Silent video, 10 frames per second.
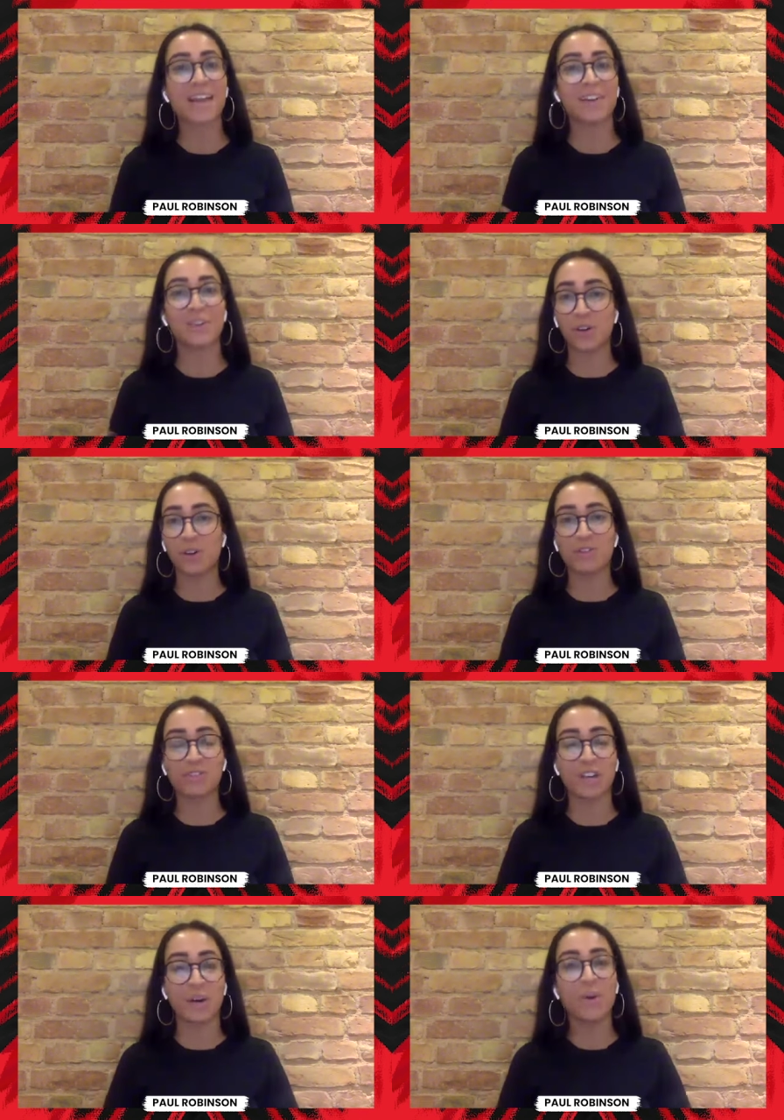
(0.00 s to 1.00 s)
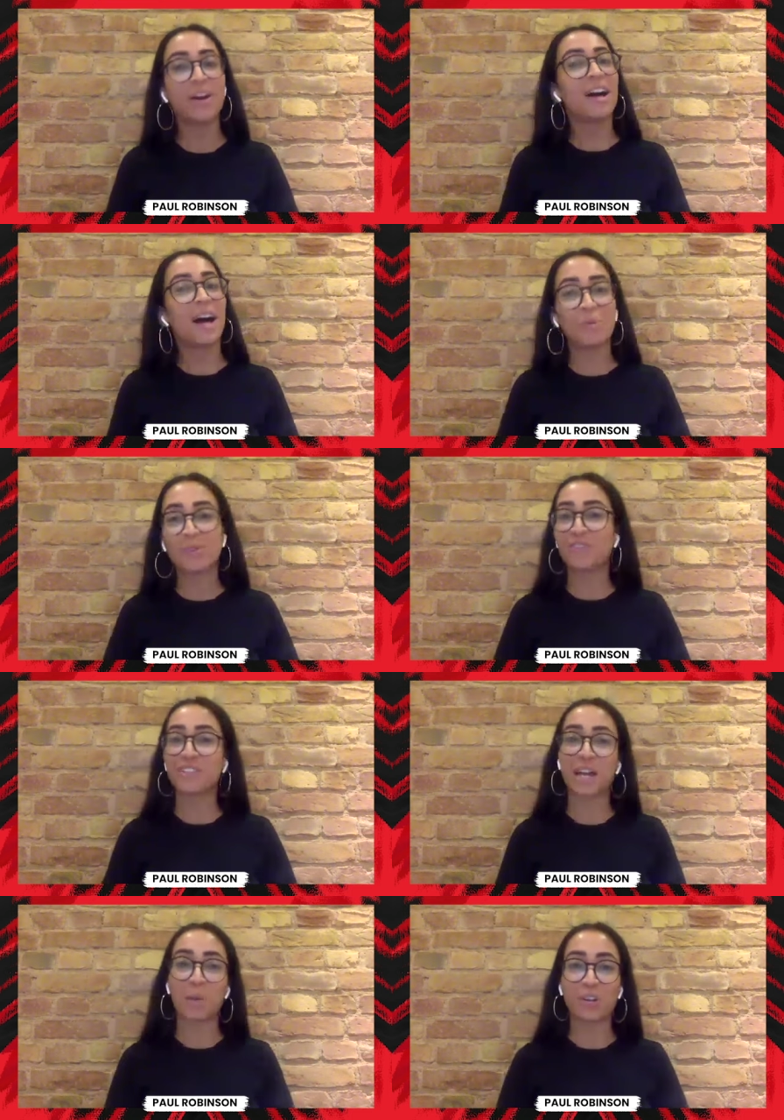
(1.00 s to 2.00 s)
And also, I'm going to have
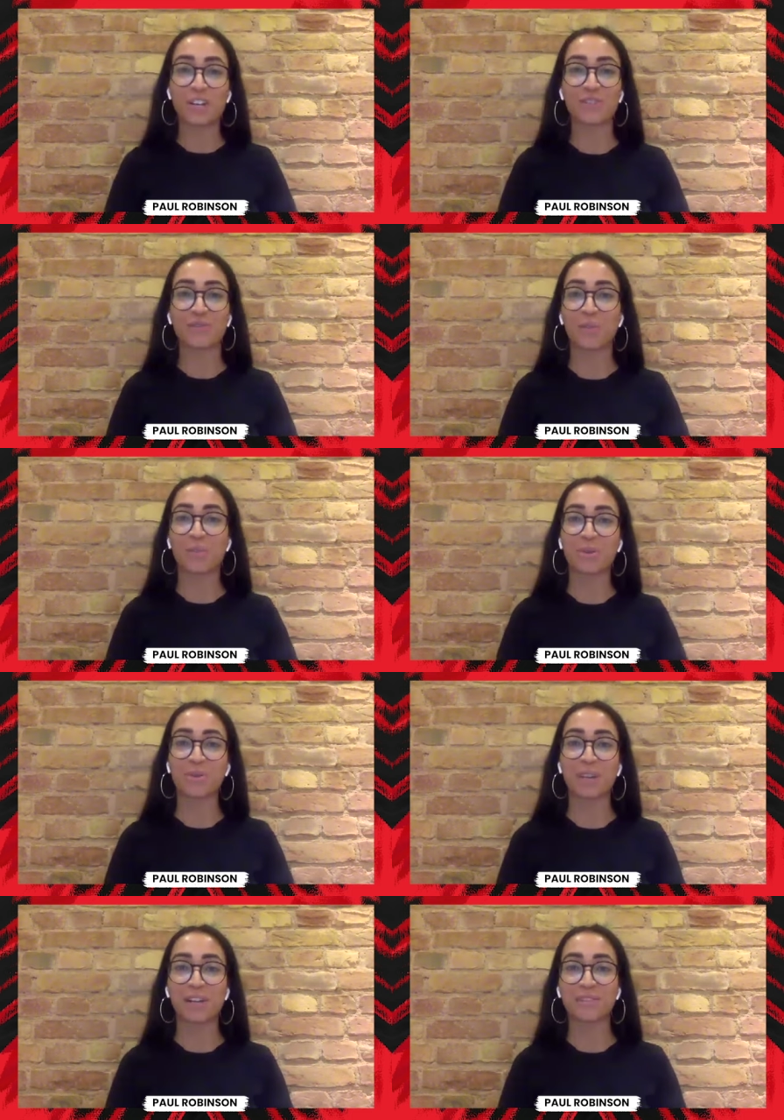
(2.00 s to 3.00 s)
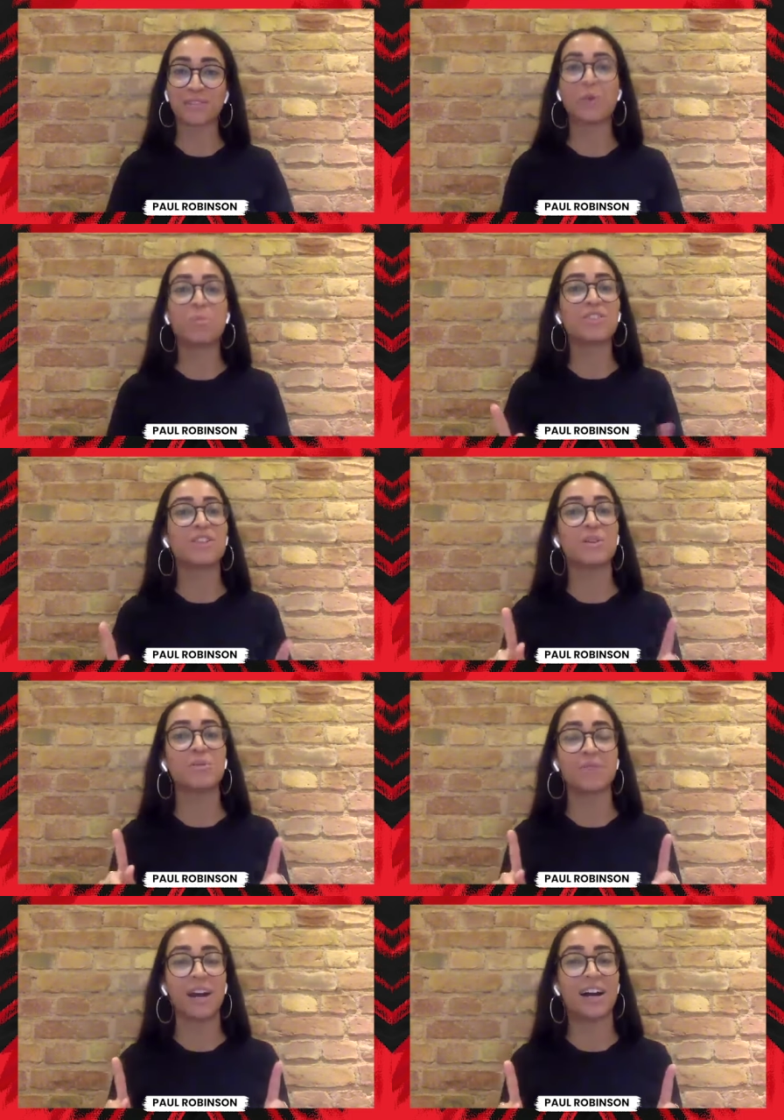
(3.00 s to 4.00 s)
to get a prediction from you as well. Don't be
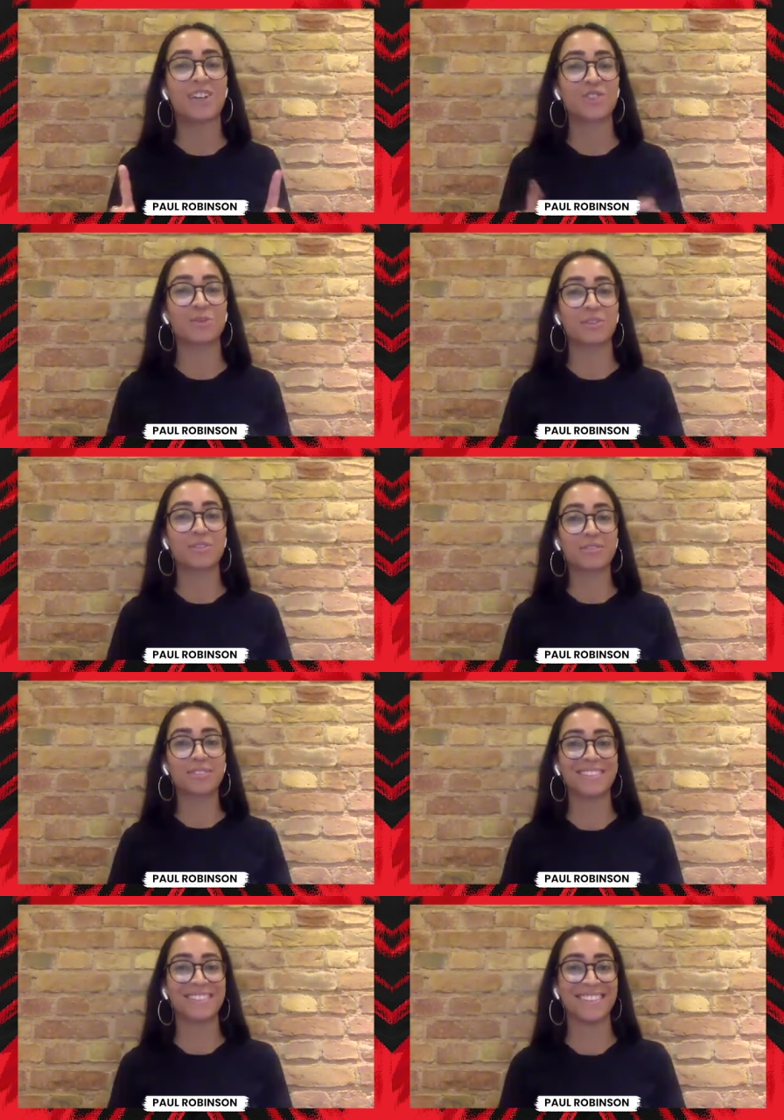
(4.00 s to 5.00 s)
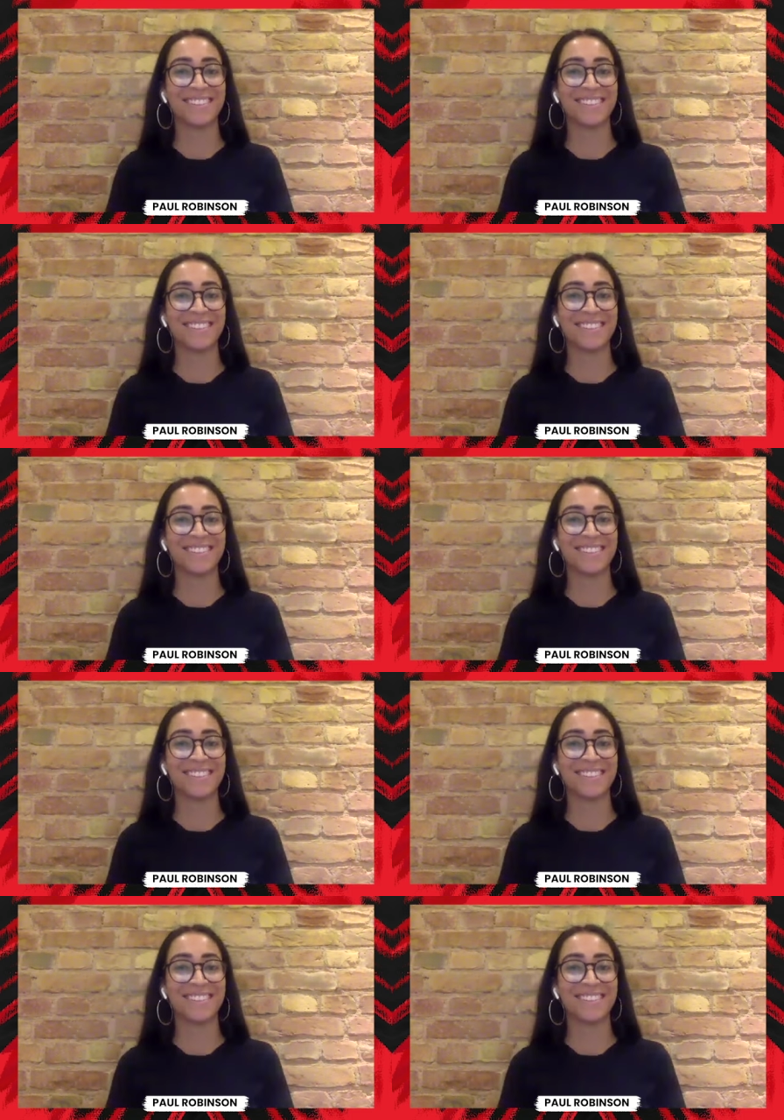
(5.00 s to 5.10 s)
too harsh to us.